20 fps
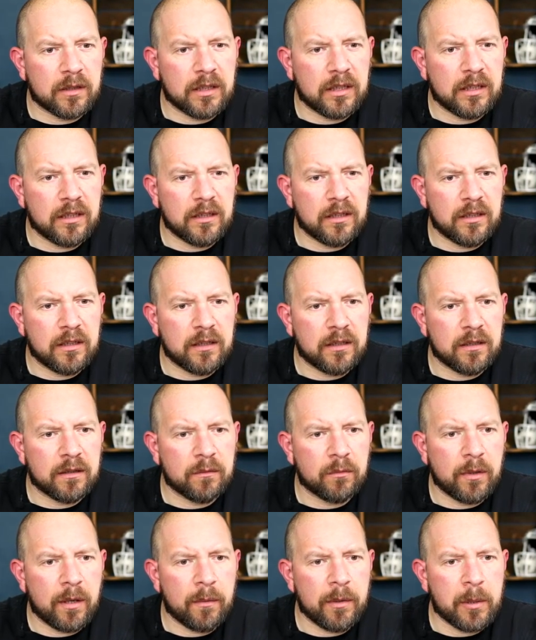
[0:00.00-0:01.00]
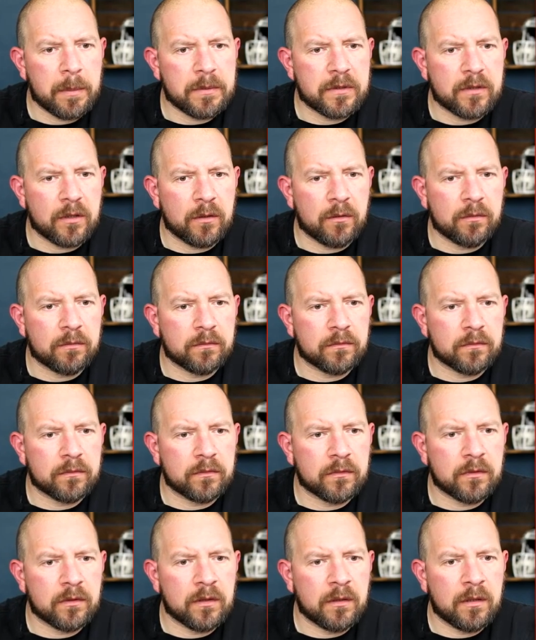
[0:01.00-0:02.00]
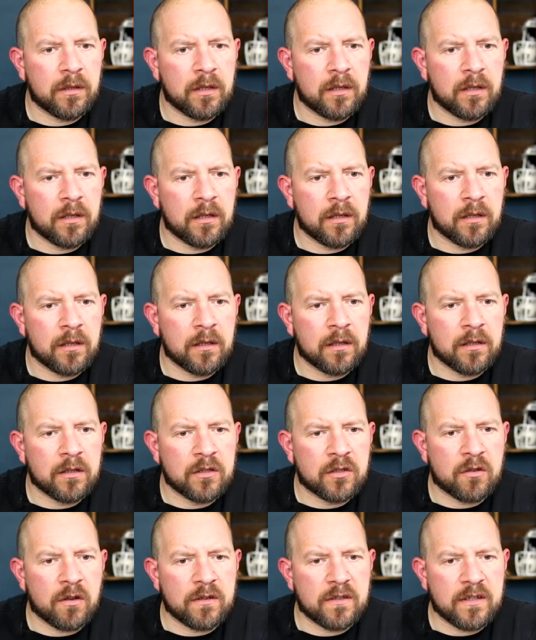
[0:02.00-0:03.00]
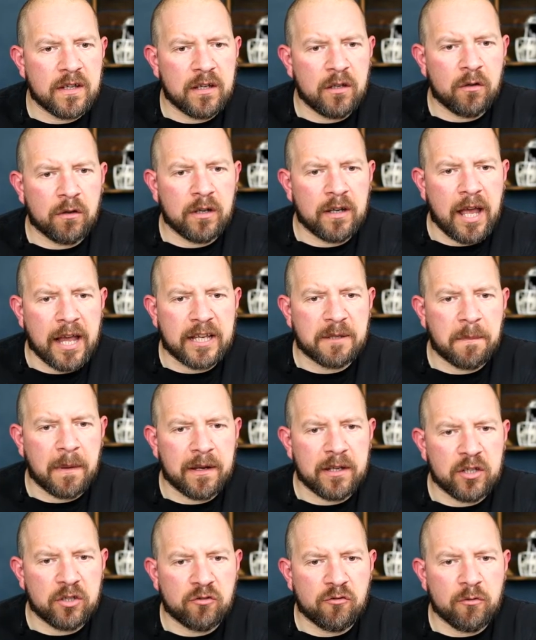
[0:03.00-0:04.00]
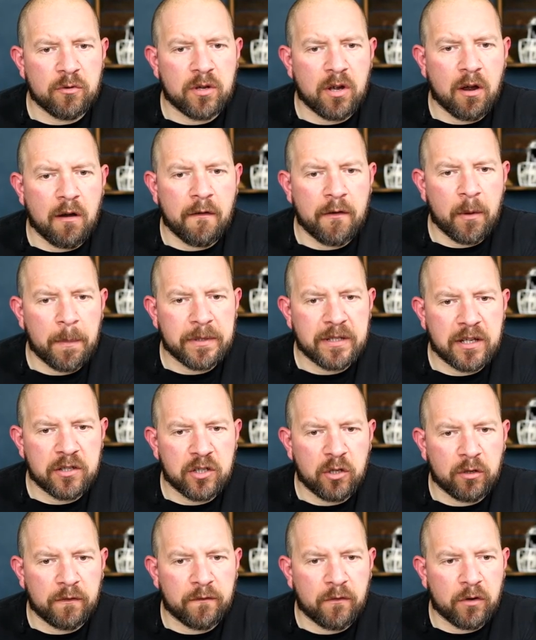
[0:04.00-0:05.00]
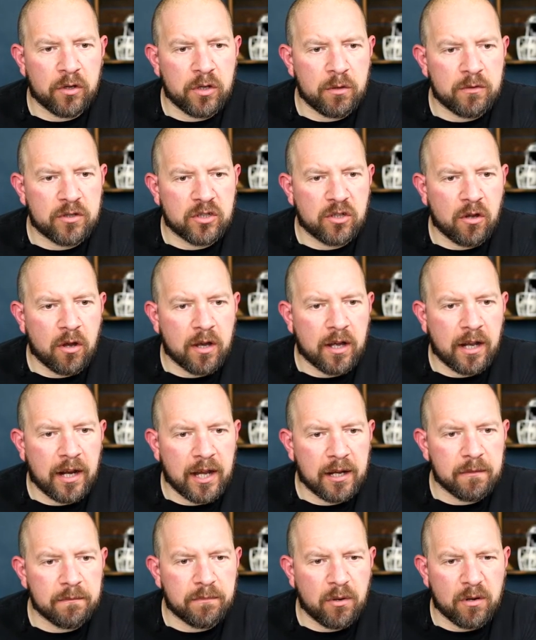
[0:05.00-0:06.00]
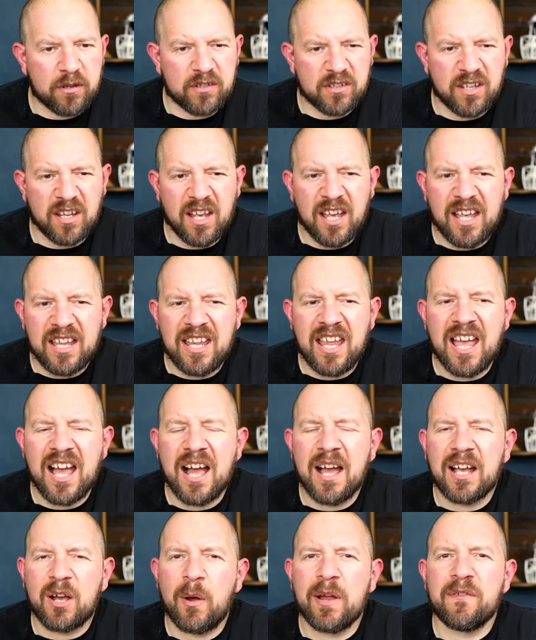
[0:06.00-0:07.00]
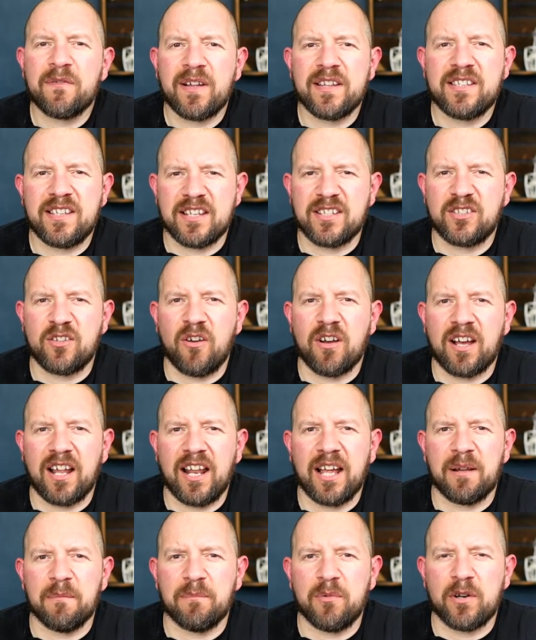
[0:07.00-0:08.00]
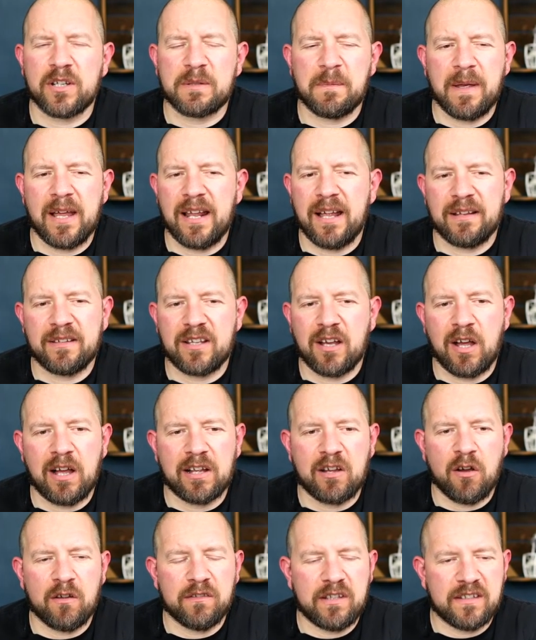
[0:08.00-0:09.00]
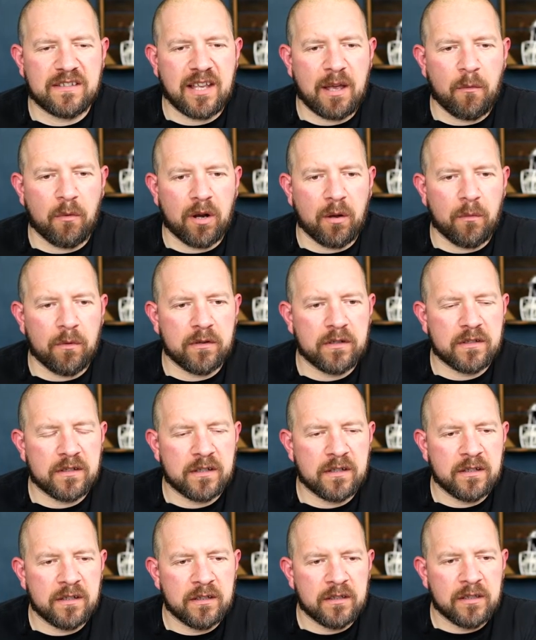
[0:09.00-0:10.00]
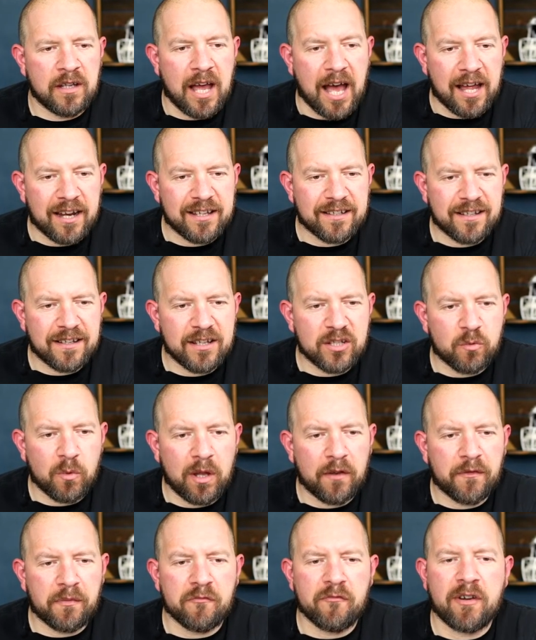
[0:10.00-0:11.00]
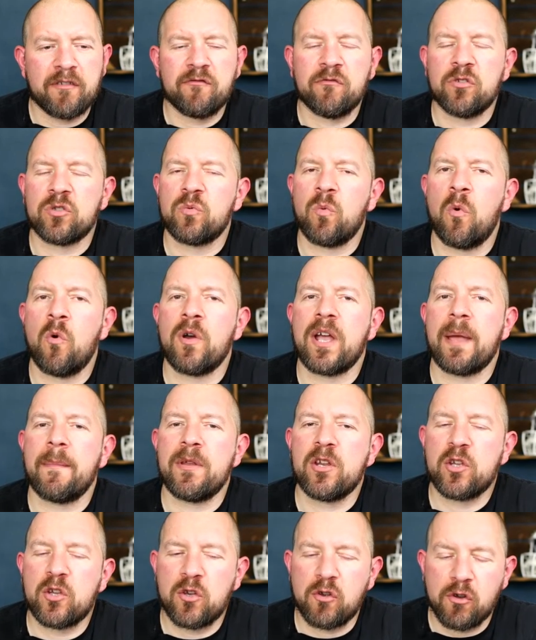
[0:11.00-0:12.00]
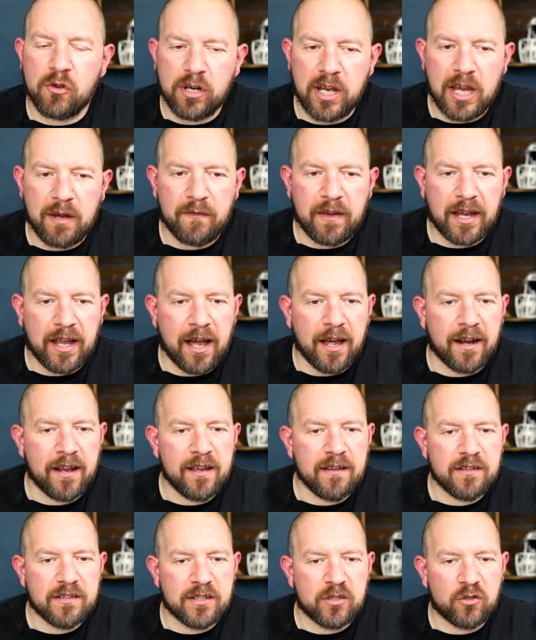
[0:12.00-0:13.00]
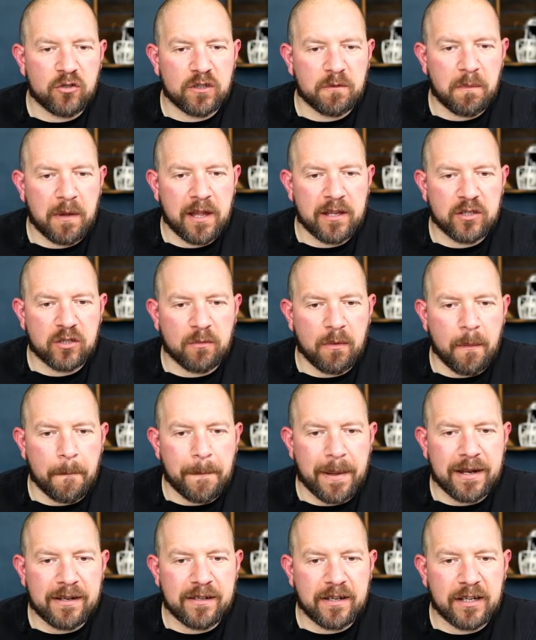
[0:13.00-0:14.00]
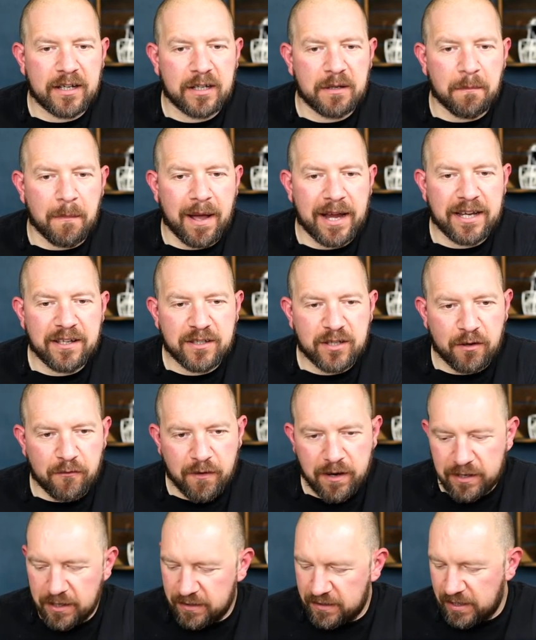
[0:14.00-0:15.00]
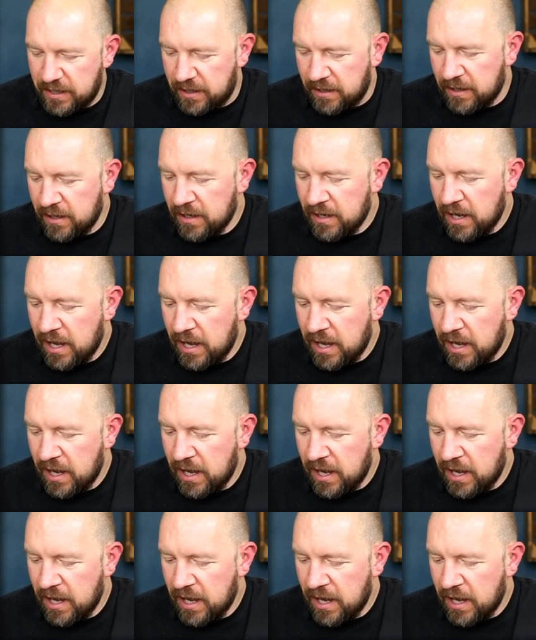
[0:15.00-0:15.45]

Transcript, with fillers: uh, where are we up to? Scott's saying, looking to expand his Drukhari, potentially looking for a new star collecting box. Yeah, I quite fancy a star collecting box, man. I, I can't decide what I want. Anna's in as well from Red Rose Wargaming. Good evening, Anna. Says just painting some abandoned mine terrain today.